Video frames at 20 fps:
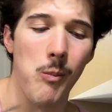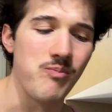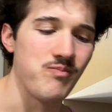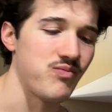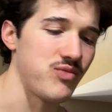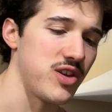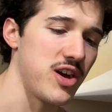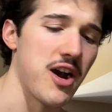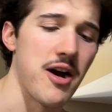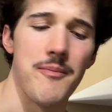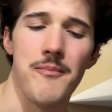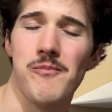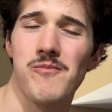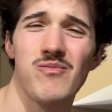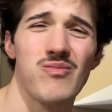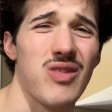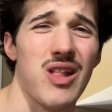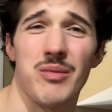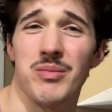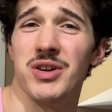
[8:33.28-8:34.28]
yeah,
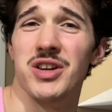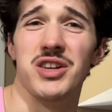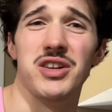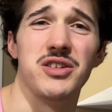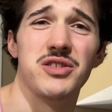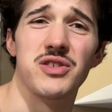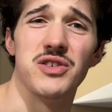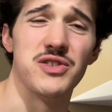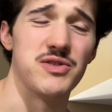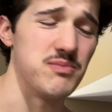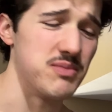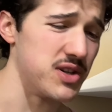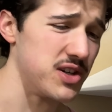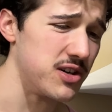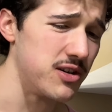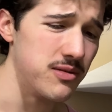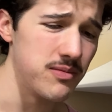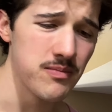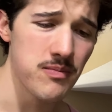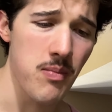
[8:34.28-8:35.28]
I'm gonna eat this
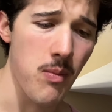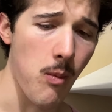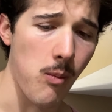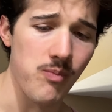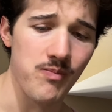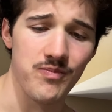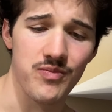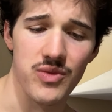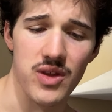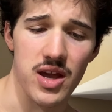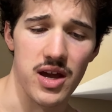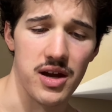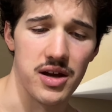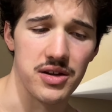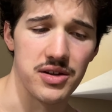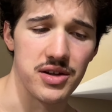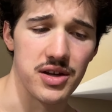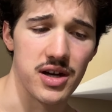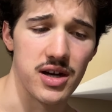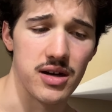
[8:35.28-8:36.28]
meal and
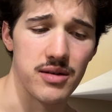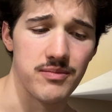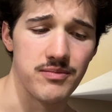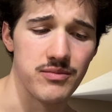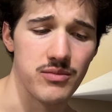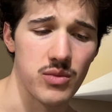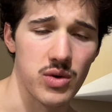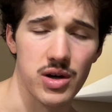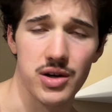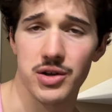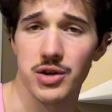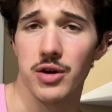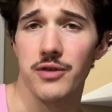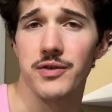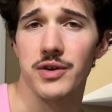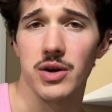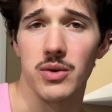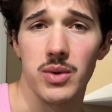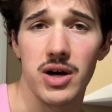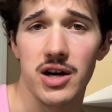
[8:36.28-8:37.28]
we're gonna go for
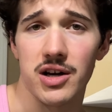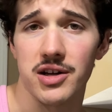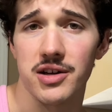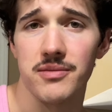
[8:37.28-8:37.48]
a walk.